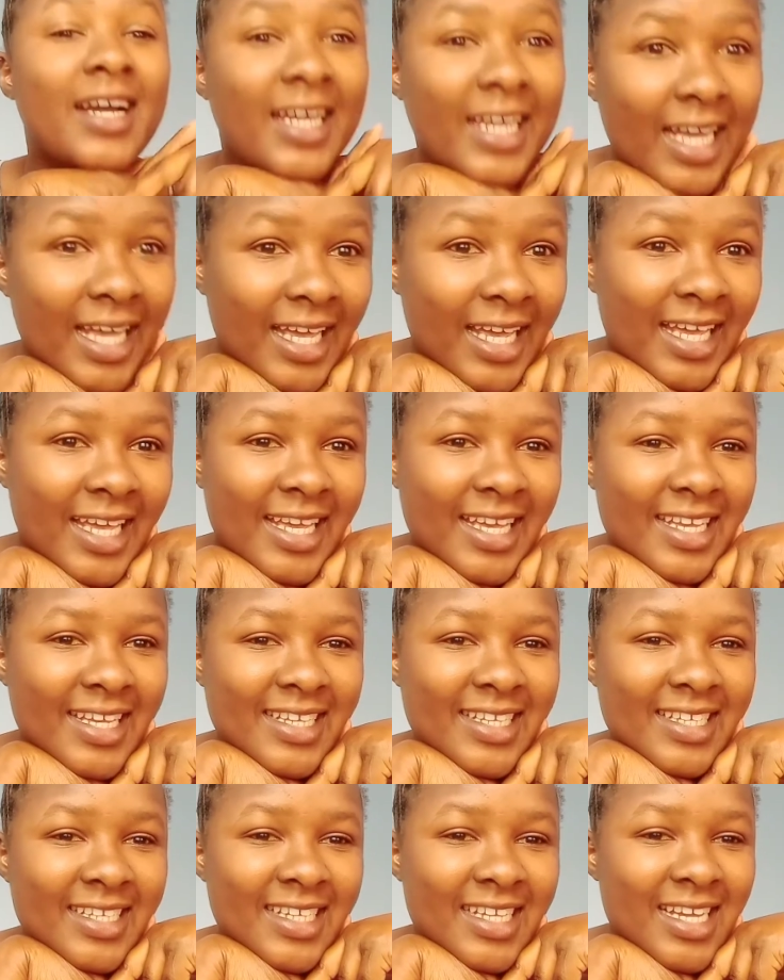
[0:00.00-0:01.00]

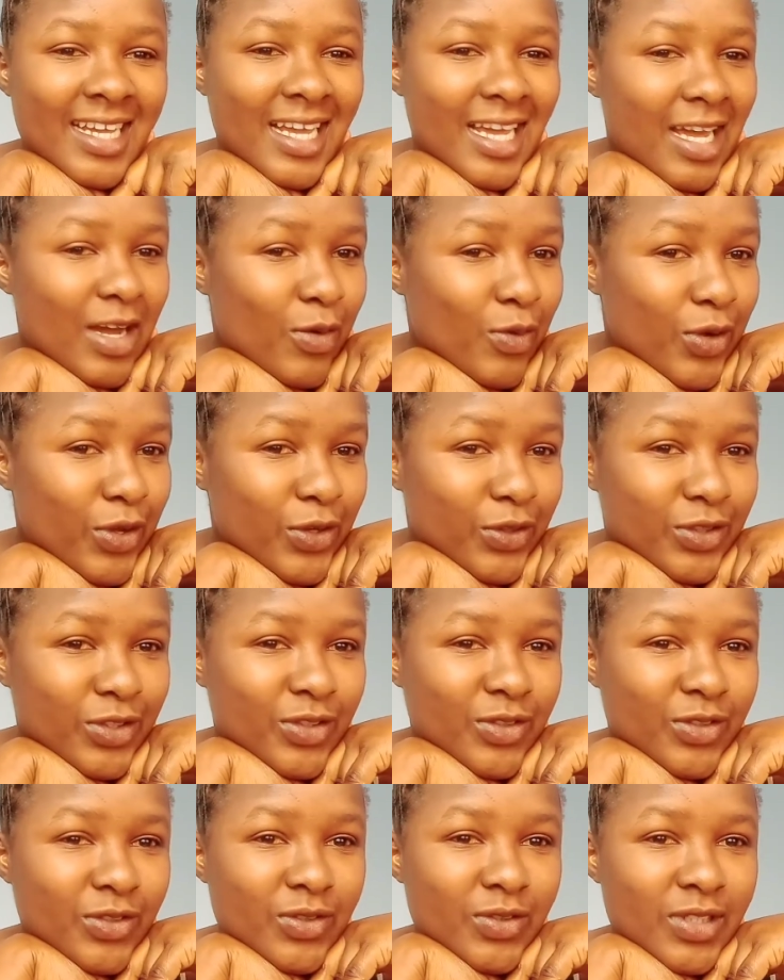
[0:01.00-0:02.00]
Hey, how are you
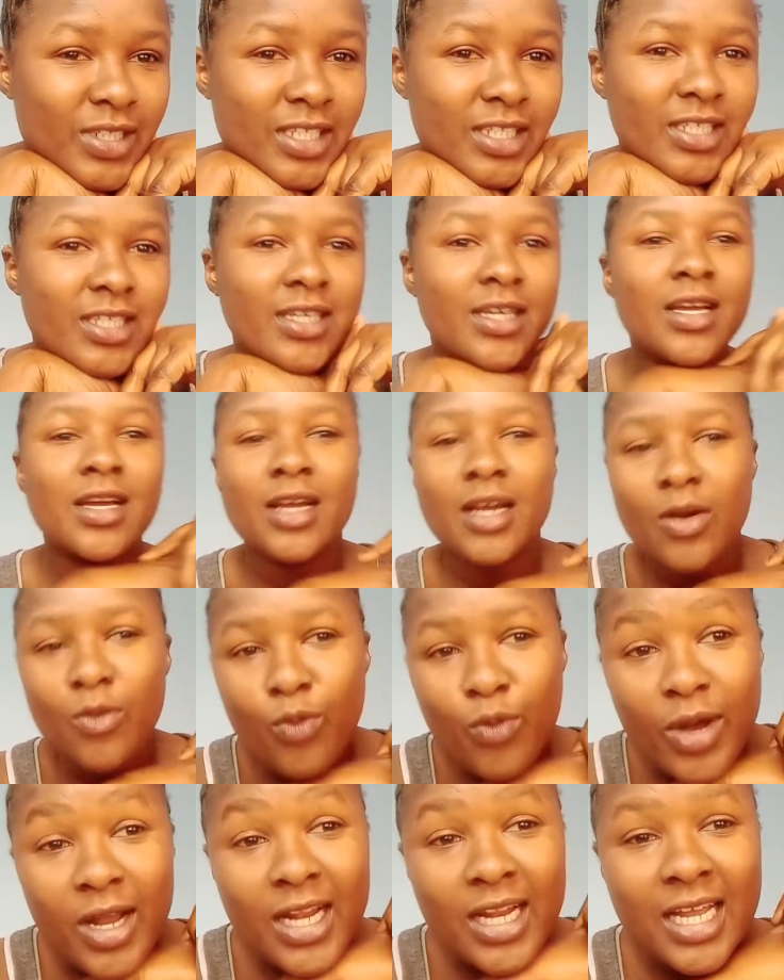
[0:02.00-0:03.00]
doing?
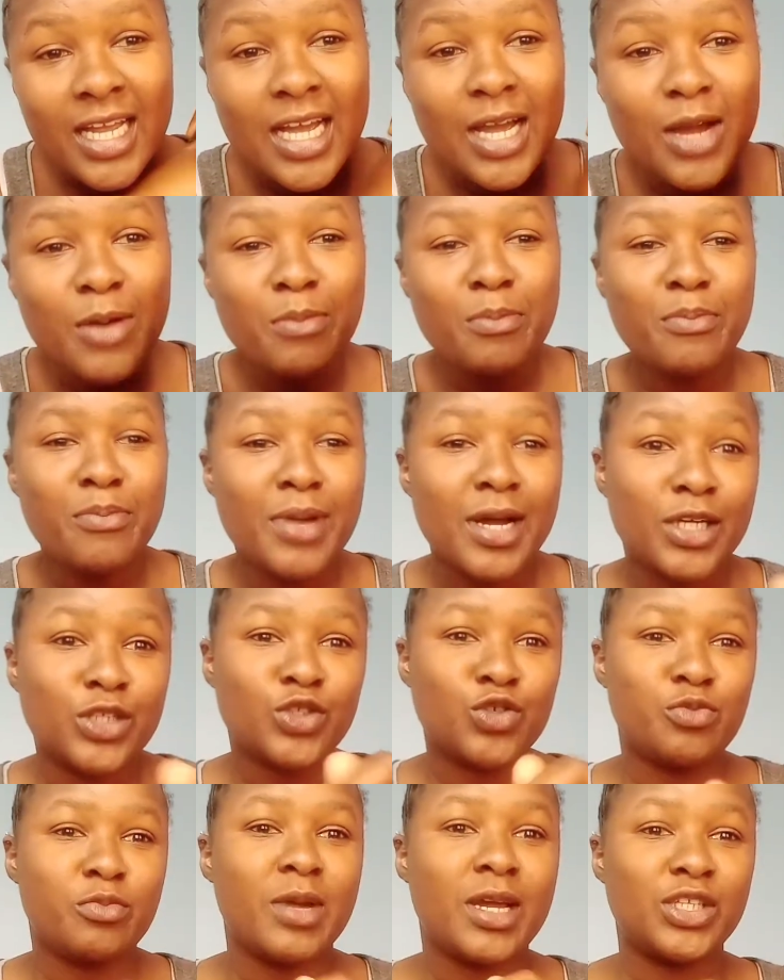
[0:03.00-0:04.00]
Welcome back
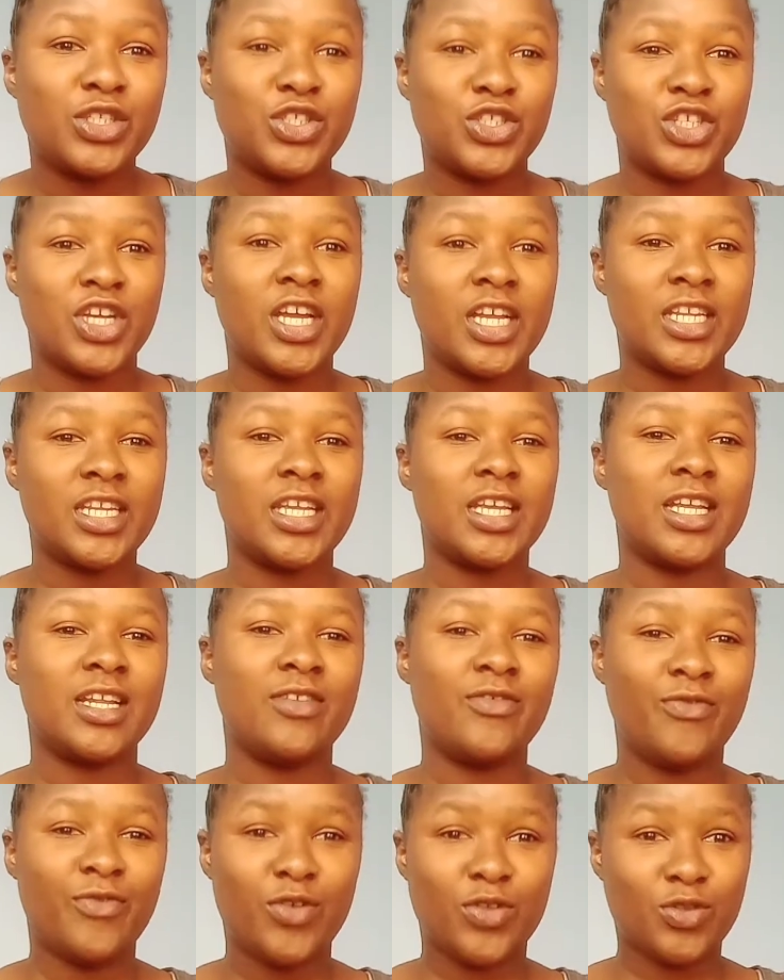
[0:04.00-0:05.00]
to my
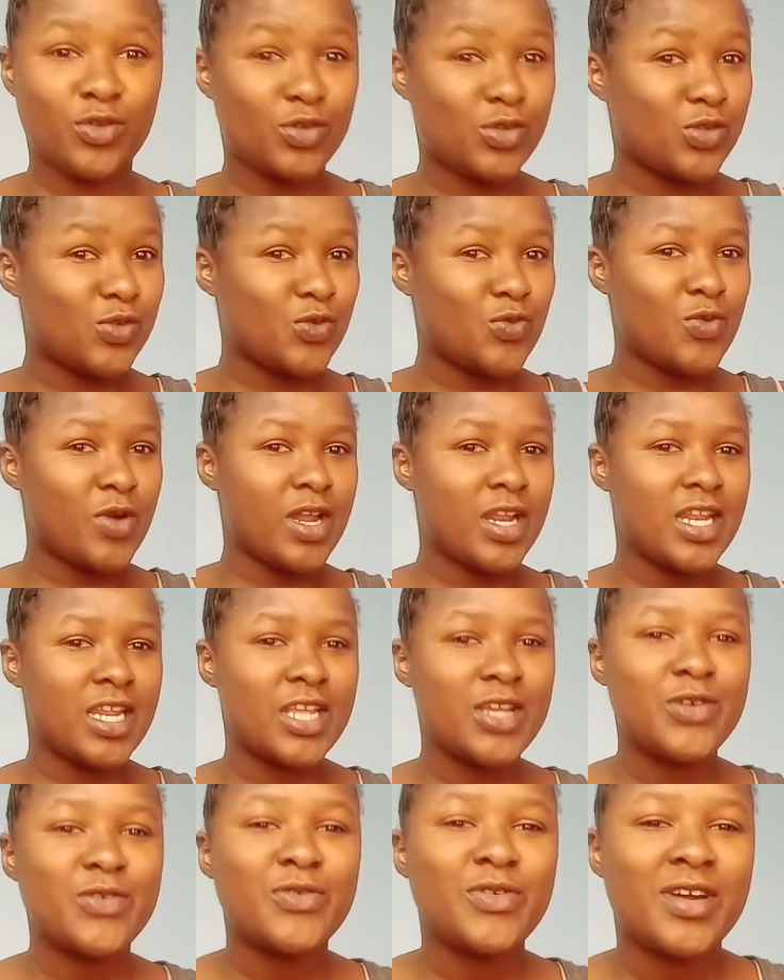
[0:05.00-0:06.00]
channel. For those who are
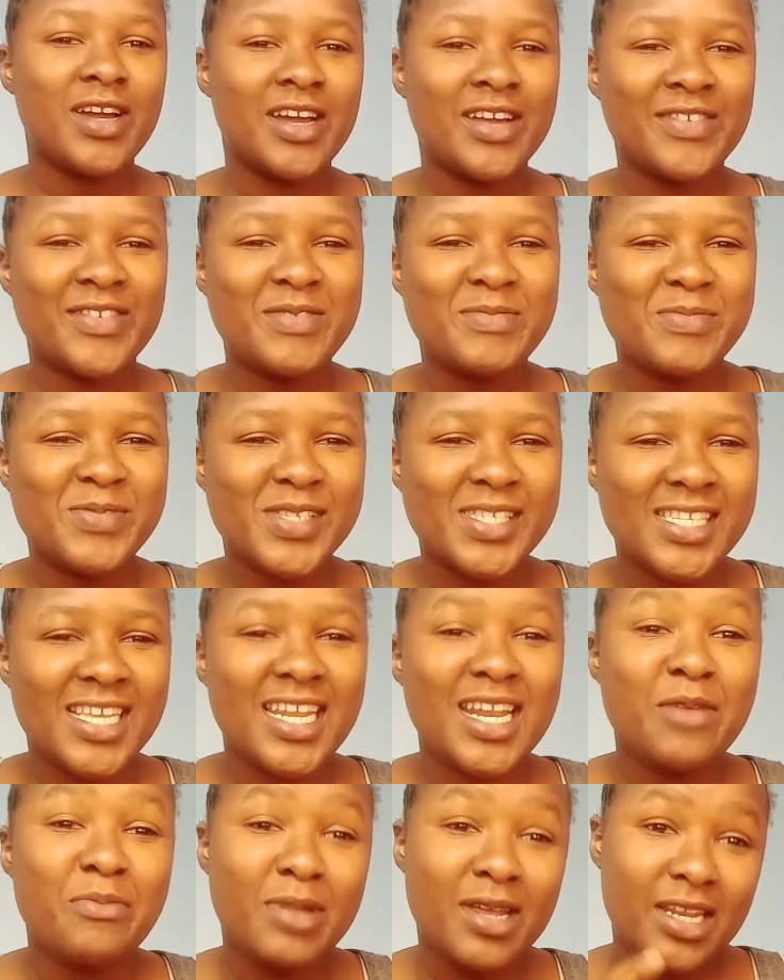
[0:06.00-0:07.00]
new, karibu
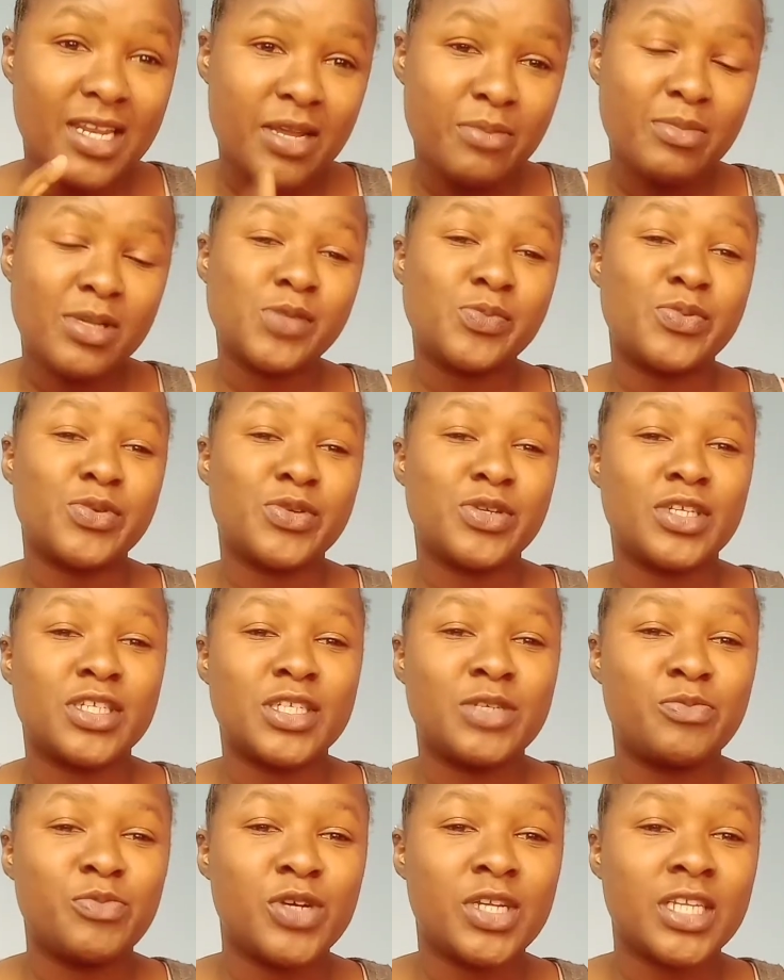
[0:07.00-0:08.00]
sana. My name is
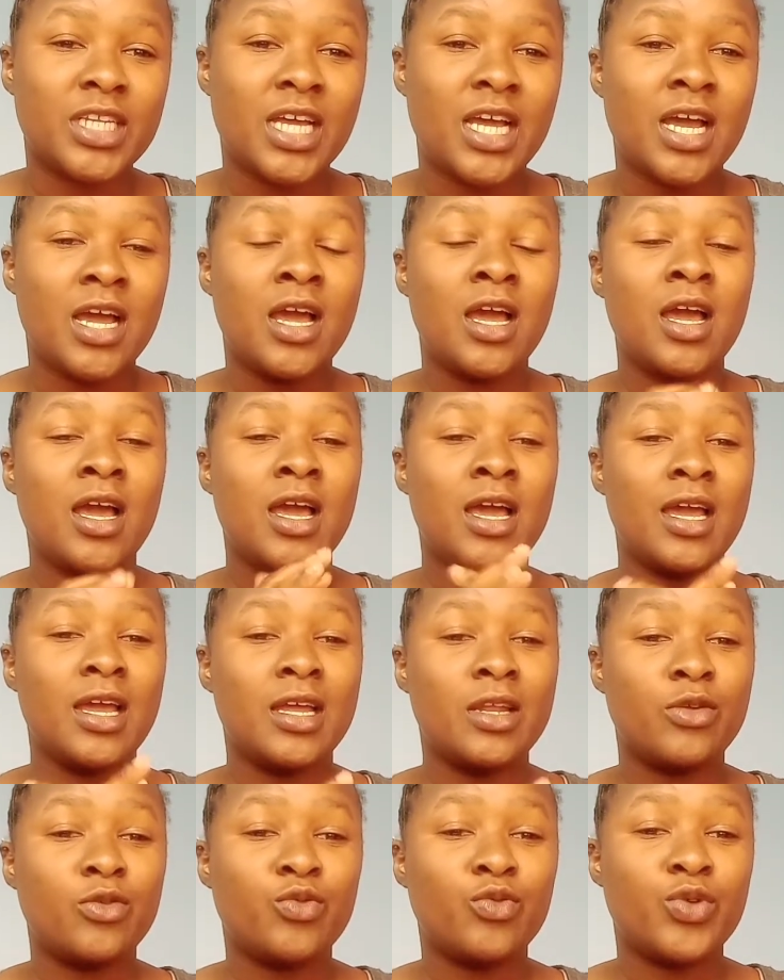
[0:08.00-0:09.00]
Purity Mwenda,
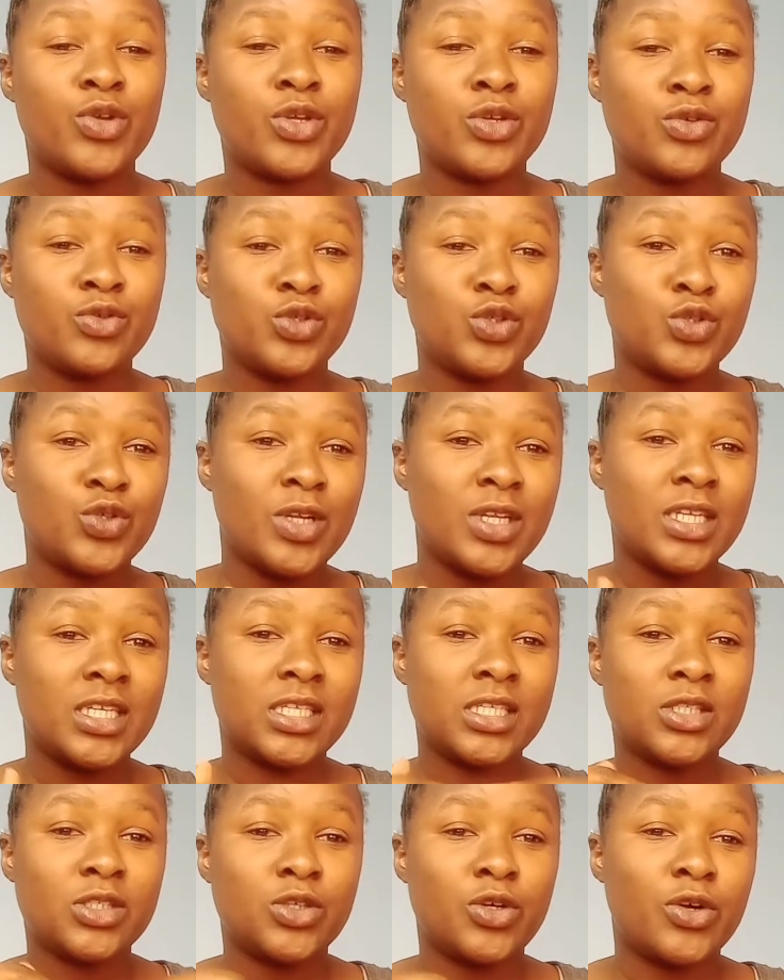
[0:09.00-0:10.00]
and we
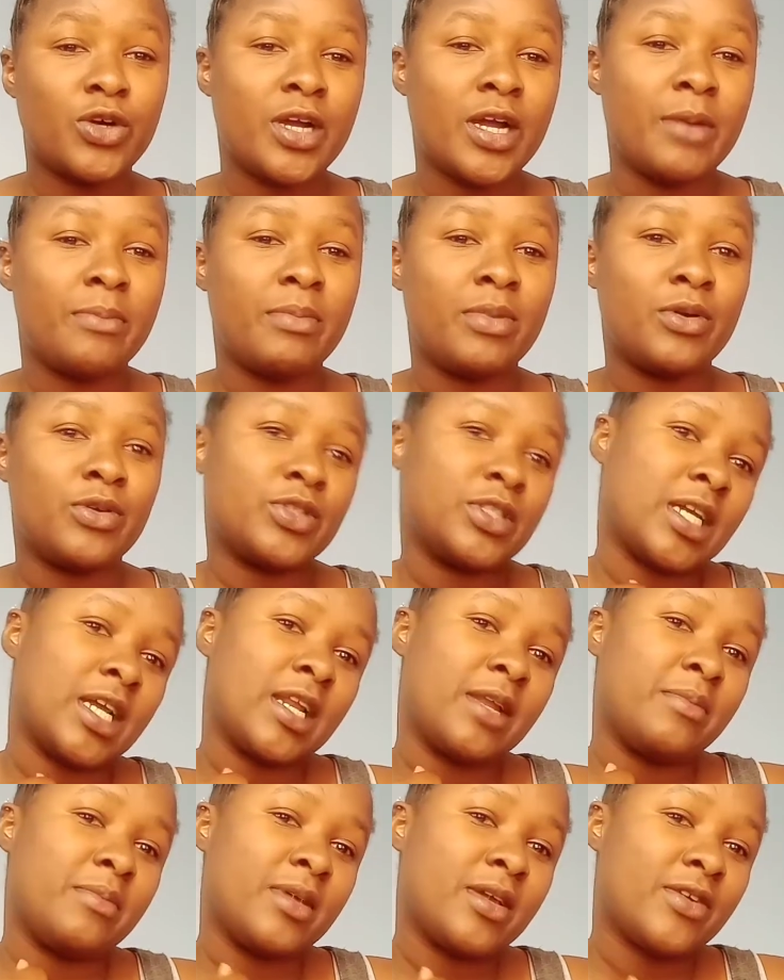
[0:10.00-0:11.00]
usually talk about
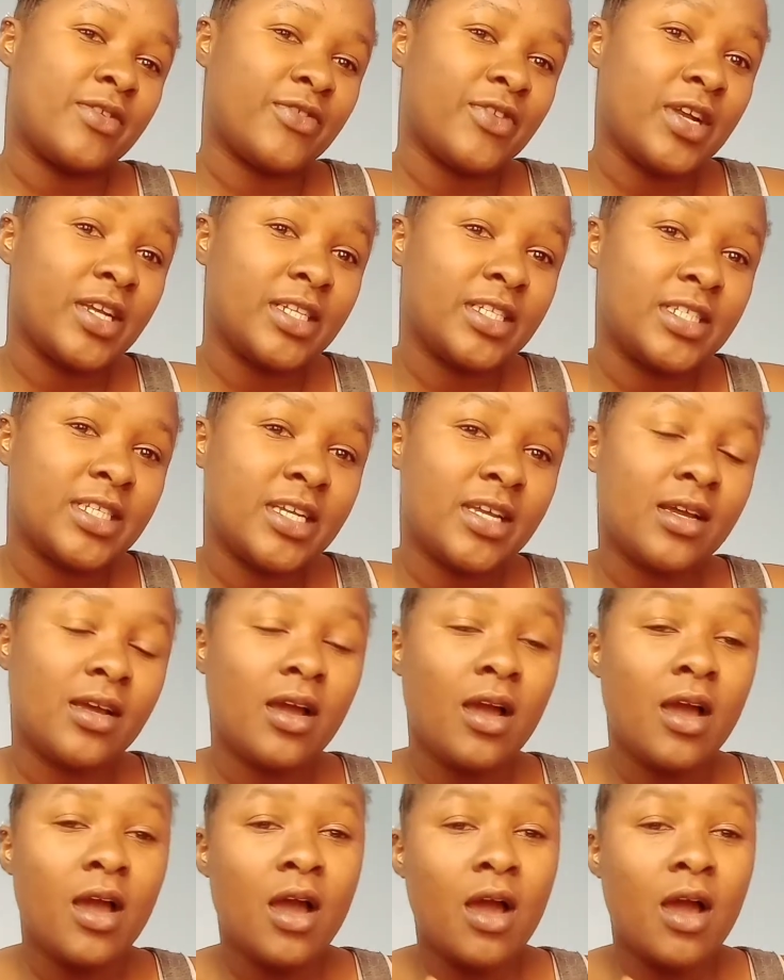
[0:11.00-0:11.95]
academic writing.